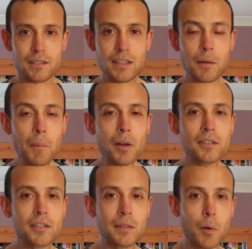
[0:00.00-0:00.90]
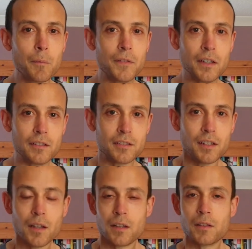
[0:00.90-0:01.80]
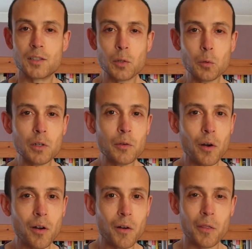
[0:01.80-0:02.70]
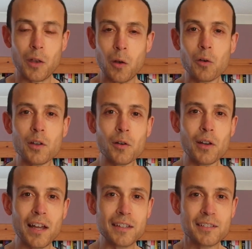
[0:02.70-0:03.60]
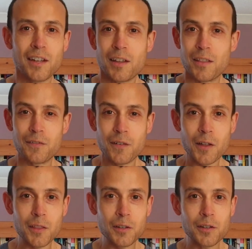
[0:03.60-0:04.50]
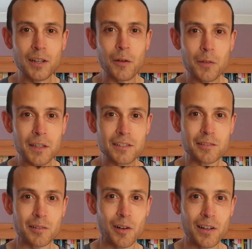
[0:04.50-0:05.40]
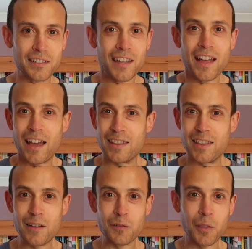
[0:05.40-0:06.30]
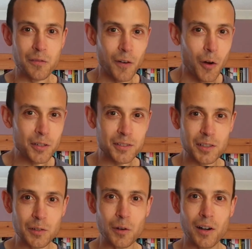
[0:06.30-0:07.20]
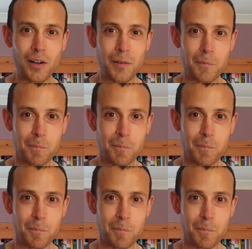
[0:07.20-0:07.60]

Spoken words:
Now, it might seem obvious. The taller you are, the longer your legs, the further you can go with each stride, and therefore the faster you are.